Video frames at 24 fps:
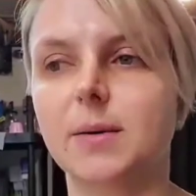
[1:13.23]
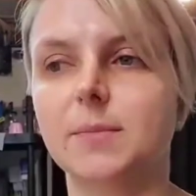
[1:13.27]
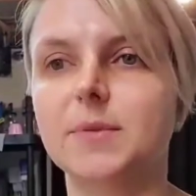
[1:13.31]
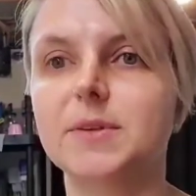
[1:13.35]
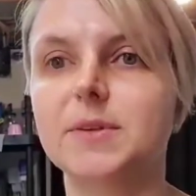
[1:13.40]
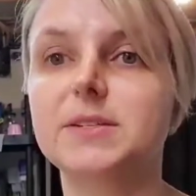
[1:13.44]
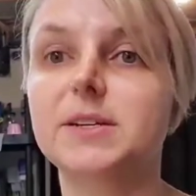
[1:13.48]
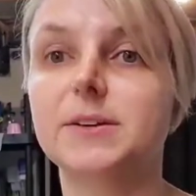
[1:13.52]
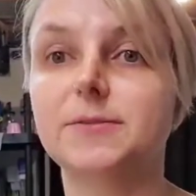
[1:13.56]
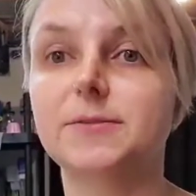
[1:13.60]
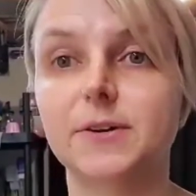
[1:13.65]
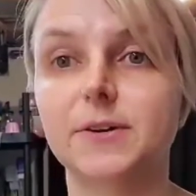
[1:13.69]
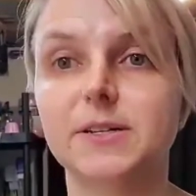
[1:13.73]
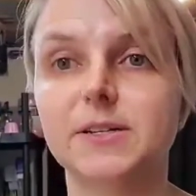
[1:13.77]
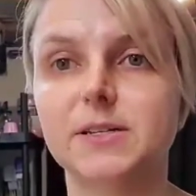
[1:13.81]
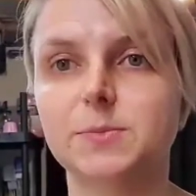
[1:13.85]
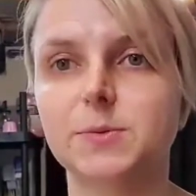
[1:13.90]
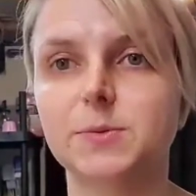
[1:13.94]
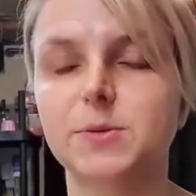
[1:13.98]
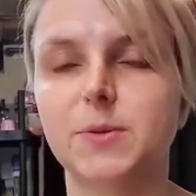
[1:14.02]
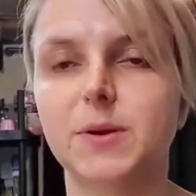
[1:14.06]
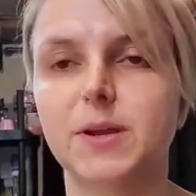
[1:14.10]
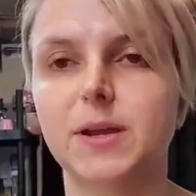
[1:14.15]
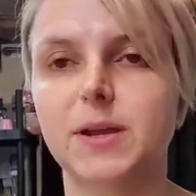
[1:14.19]
the difference
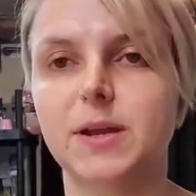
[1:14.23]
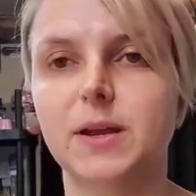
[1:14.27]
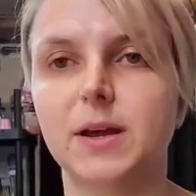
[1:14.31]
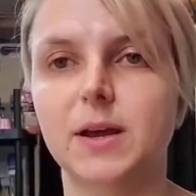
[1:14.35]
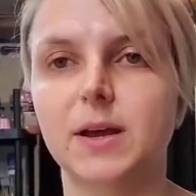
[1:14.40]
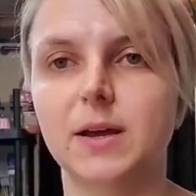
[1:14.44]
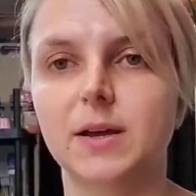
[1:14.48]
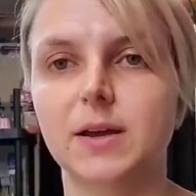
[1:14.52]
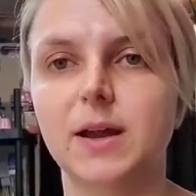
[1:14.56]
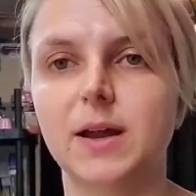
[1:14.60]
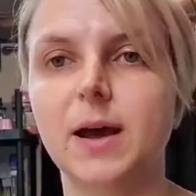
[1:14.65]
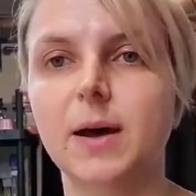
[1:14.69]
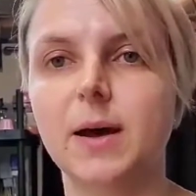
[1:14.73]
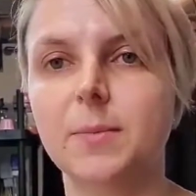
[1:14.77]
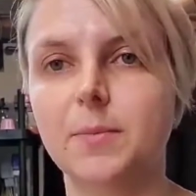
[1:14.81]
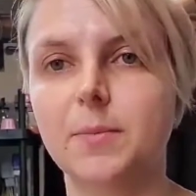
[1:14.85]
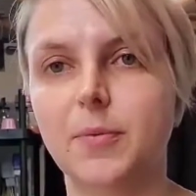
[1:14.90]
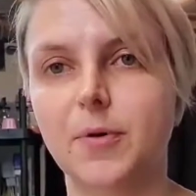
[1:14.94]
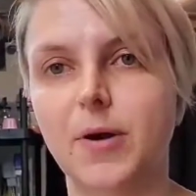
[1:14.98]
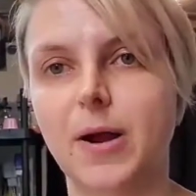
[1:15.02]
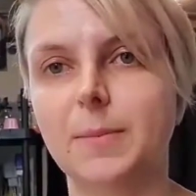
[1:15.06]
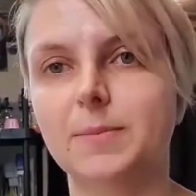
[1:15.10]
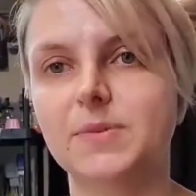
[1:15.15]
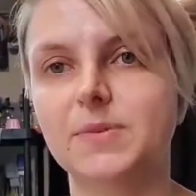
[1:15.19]
between an
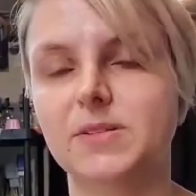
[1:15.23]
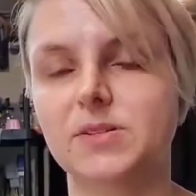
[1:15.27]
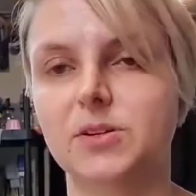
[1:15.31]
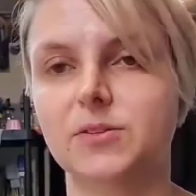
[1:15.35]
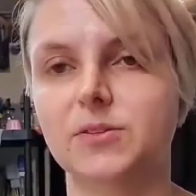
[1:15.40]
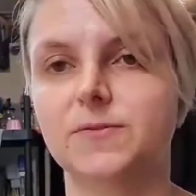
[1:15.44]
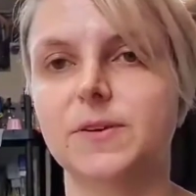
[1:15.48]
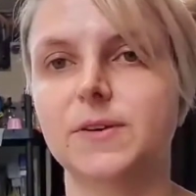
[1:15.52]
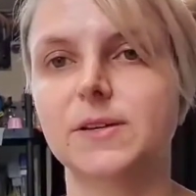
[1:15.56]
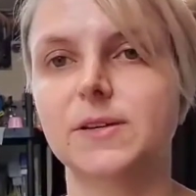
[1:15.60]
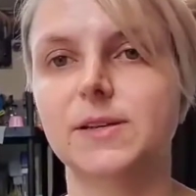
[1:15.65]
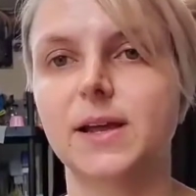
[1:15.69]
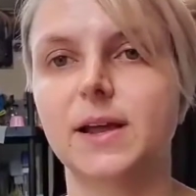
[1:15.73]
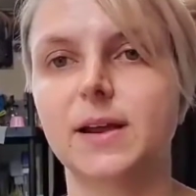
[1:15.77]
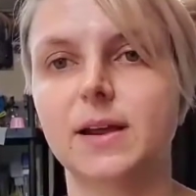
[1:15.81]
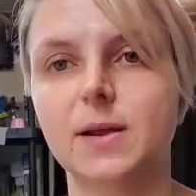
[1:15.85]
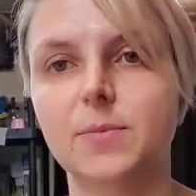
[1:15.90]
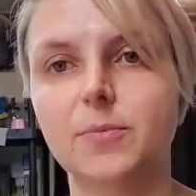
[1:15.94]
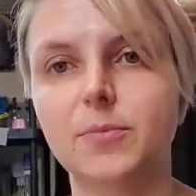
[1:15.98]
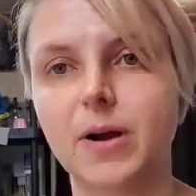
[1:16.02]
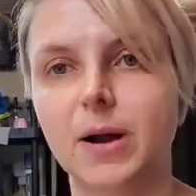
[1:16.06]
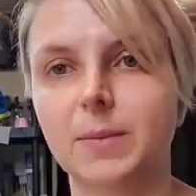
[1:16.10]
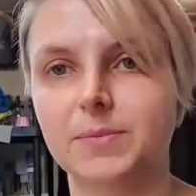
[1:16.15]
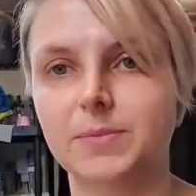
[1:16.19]
unprepped surface and a
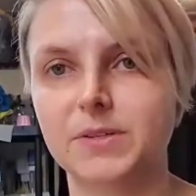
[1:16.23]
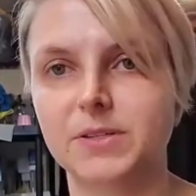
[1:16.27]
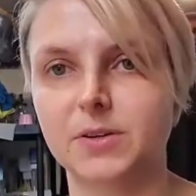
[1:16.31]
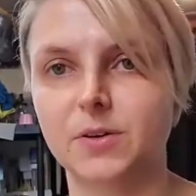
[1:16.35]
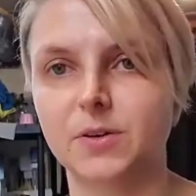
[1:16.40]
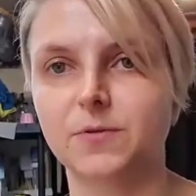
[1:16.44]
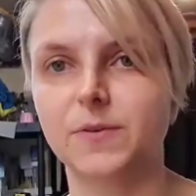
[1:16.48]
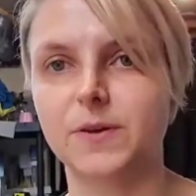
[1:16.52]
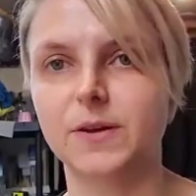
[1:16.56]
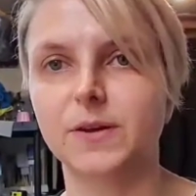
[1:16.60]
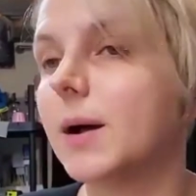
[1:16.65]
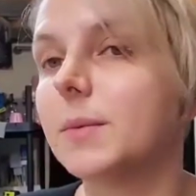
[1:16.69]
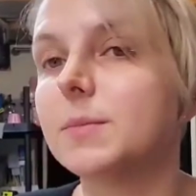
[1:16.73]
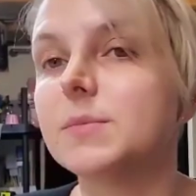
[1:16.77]
prepped surface.